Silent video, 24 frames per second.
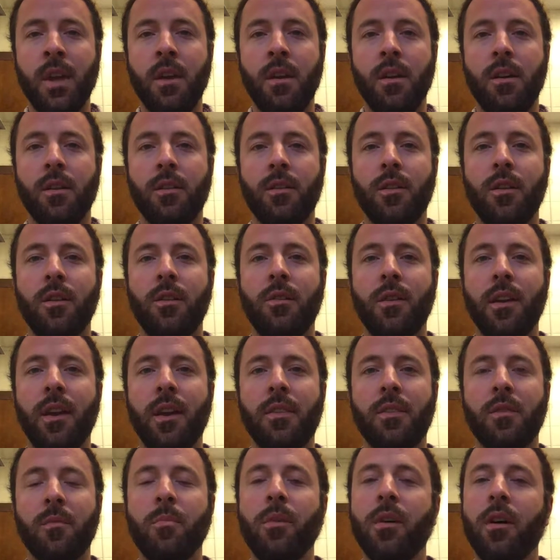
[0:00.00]
Hello,
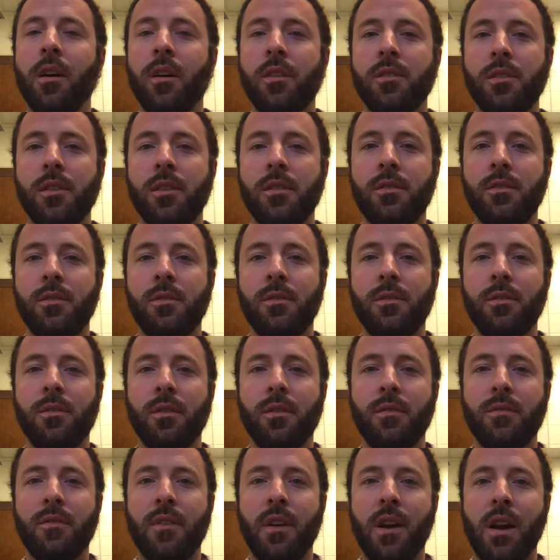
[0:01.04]
Anthropology
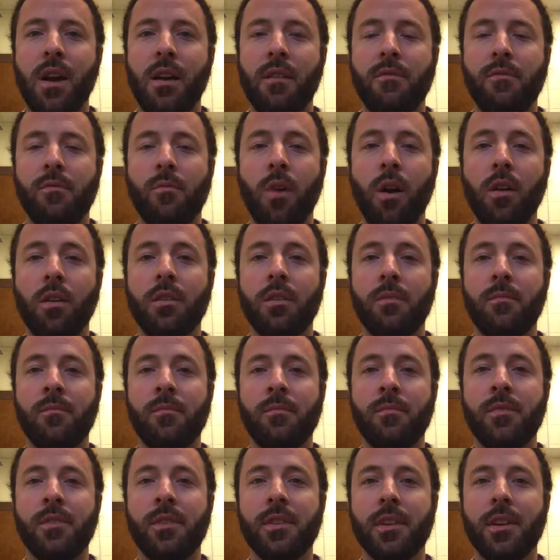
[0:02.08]
235.
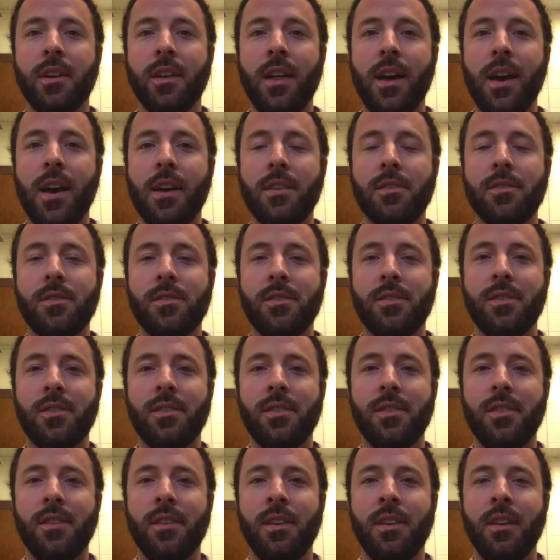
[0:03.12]
Welcome to class.
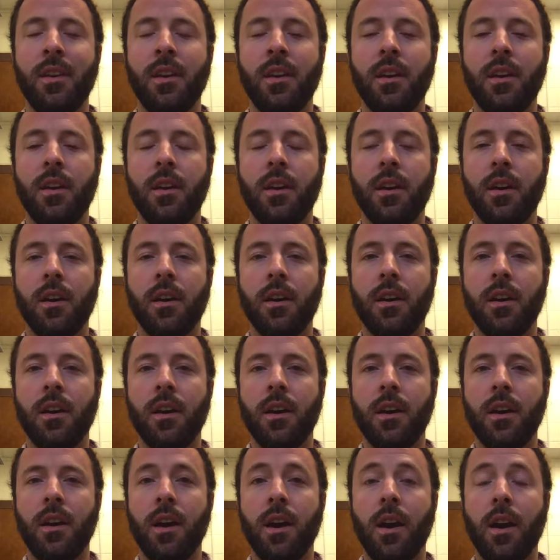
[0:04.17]

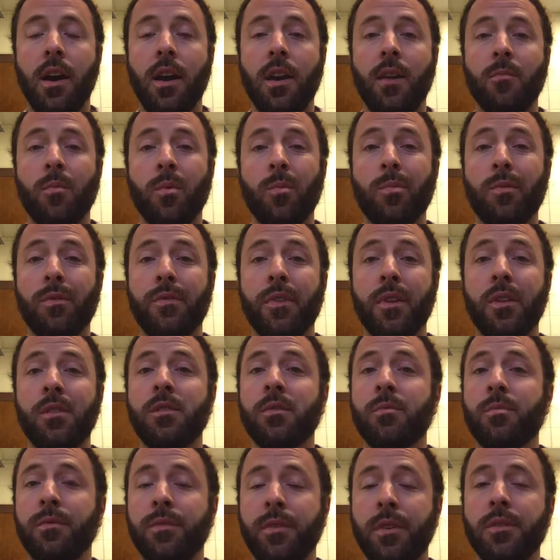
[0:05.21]
I am your professor,
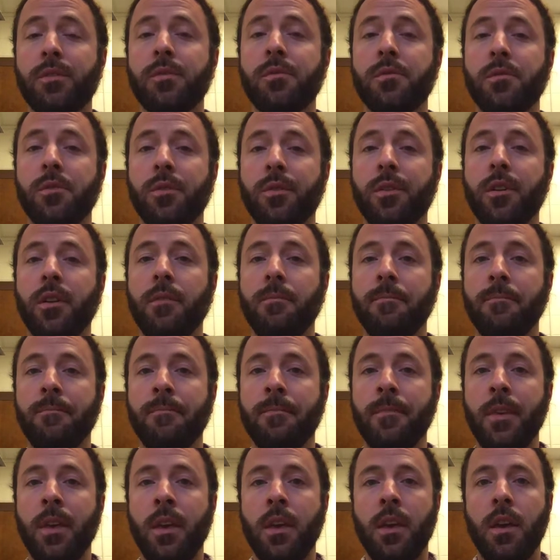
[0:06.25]
Professor Dorian,
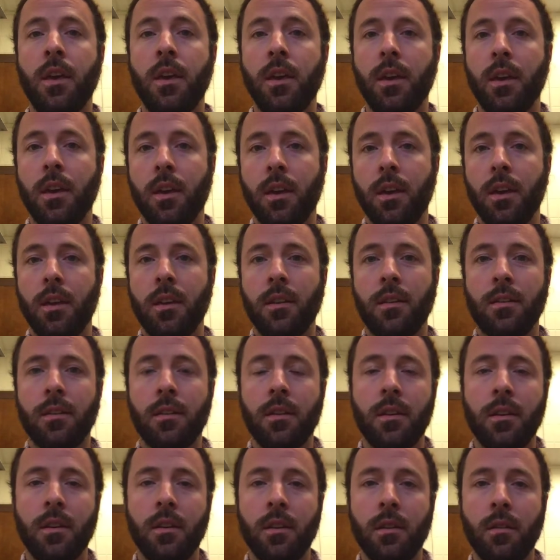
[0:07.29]
and
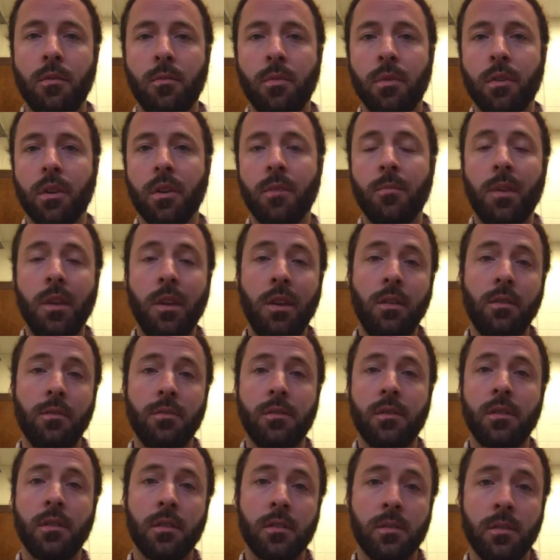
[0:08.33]
we're going to be
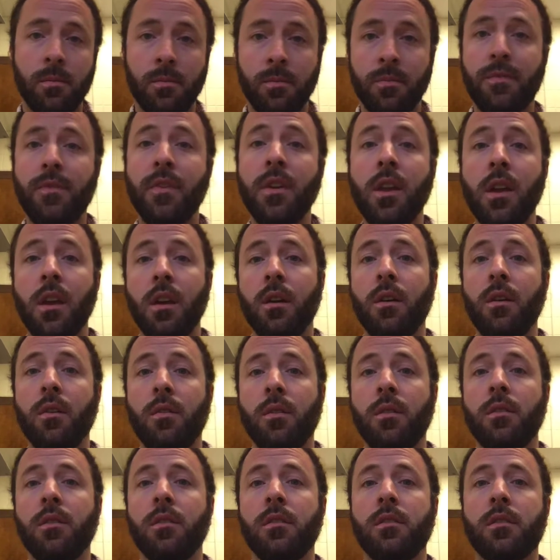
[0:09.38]
using some video
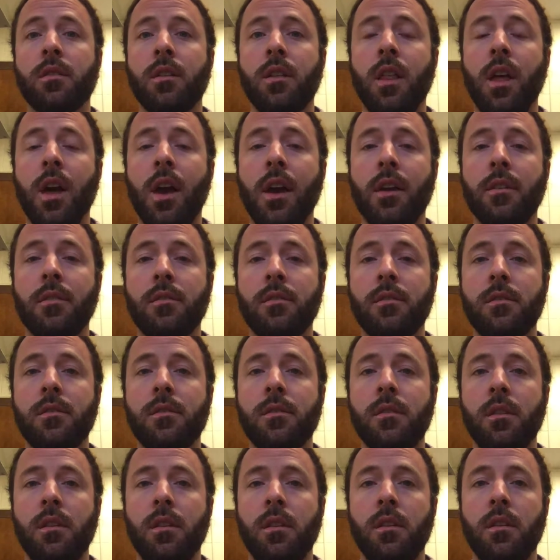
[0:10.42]
in this class
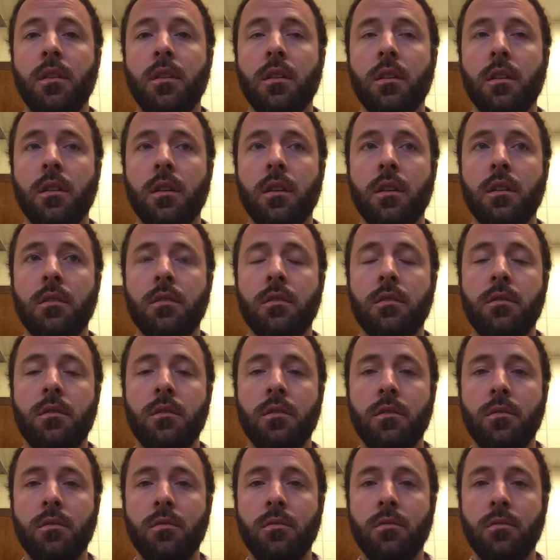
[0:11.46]

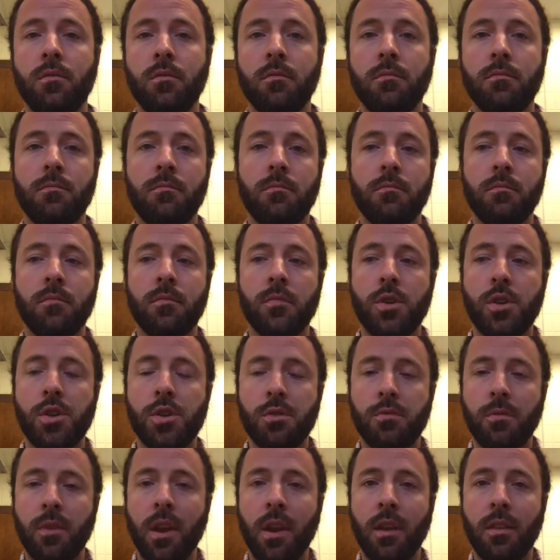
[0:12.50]
to
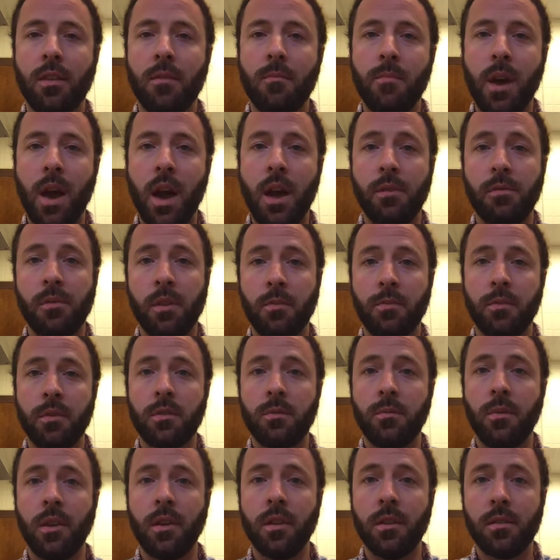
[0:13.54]
shrink the boundary
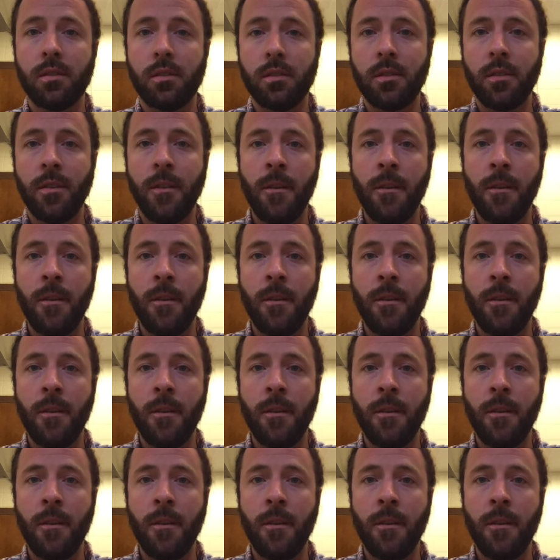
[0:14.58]
between us